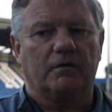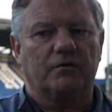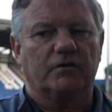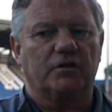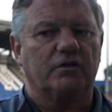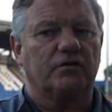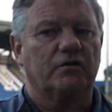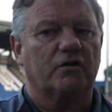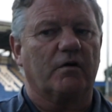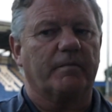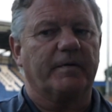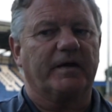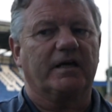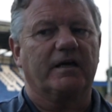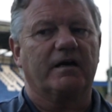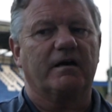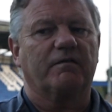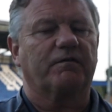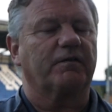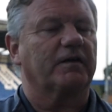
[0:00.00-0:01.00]
you've got to be
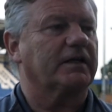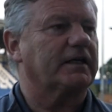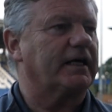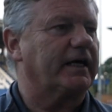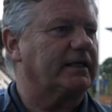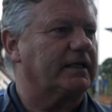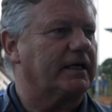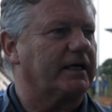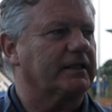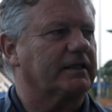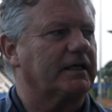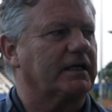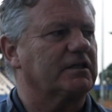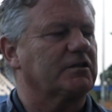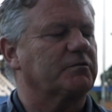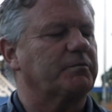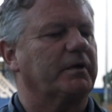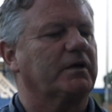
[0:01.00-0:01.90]
careful of that nowadays,